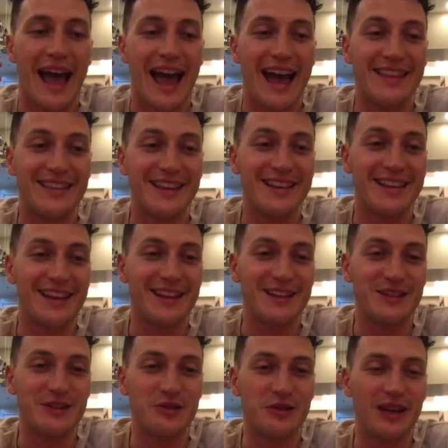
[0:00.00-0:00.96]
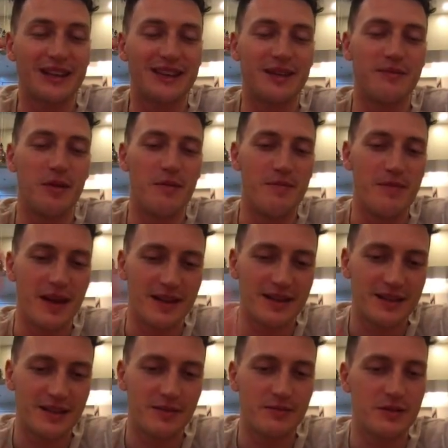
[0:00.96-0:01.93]
And then you get the
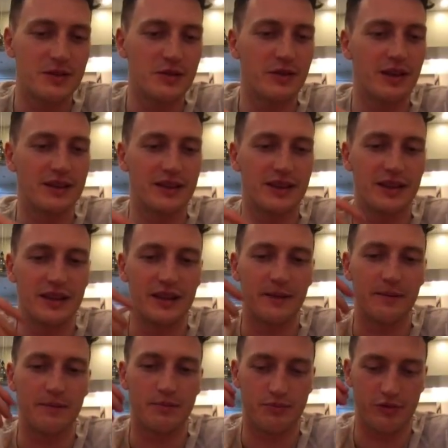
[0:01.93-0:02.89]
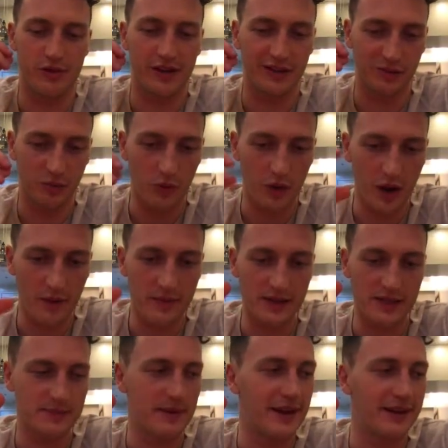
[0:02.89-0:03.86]
momentum, you get the product web
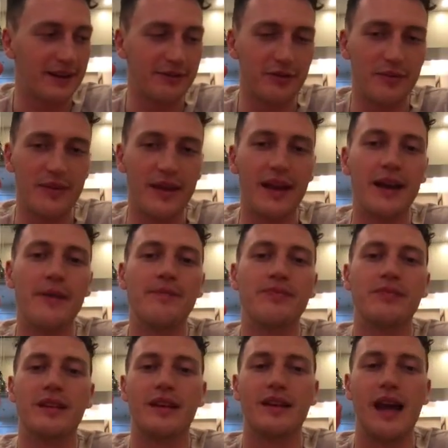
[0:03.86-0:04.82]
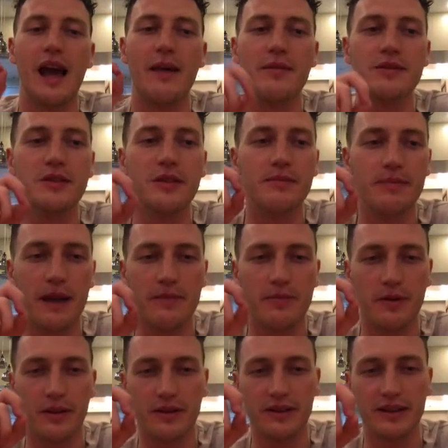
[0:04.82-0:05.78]
expanding from there. Amazon
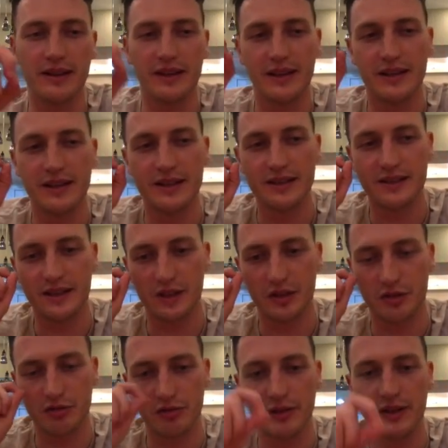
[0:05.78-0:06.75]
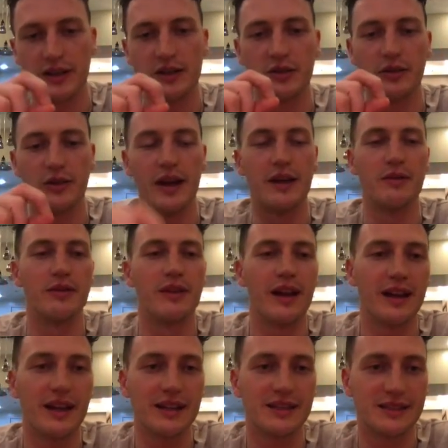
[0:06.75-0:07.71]
pay-per-click is critical. And
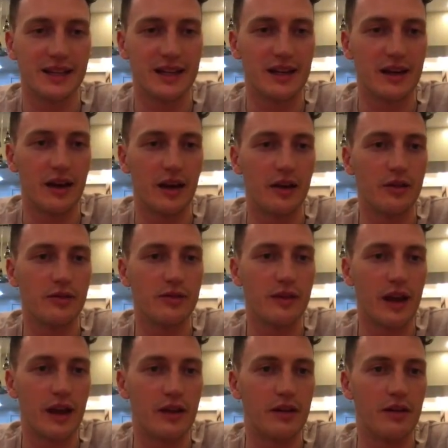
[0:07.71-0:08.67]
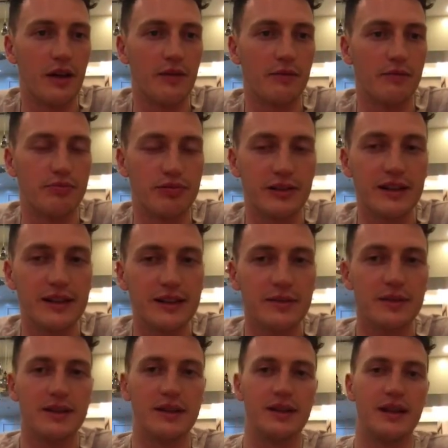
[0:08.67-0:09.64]
like I said, I'm pretty
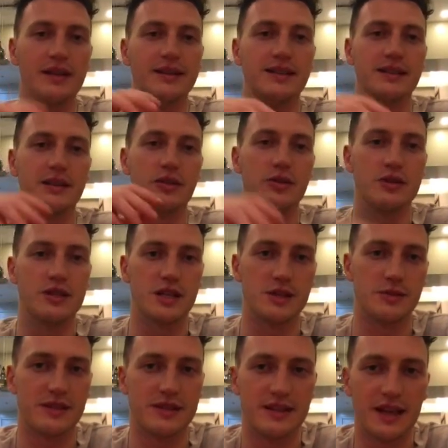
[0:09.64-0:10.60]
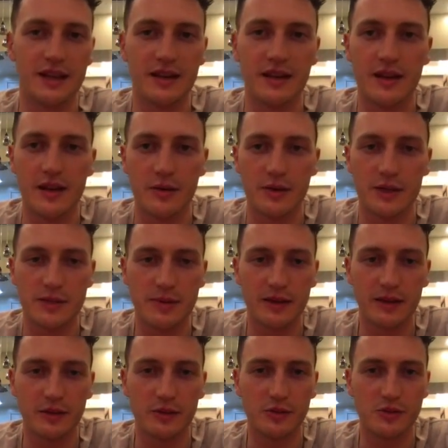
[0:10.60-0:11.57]
limited in this launch because we spent
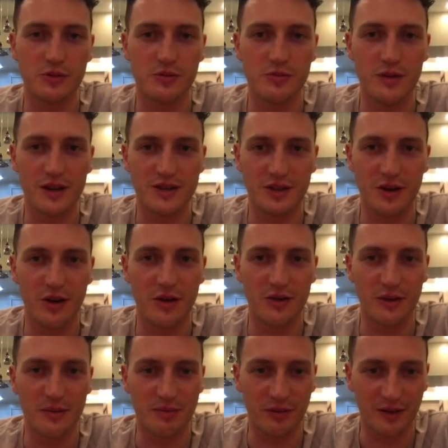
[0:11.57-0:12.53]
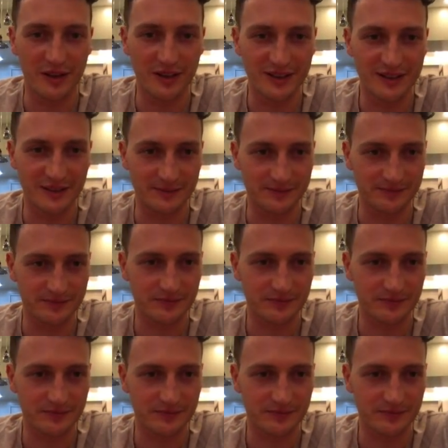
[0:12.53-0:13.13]
a little too much on the product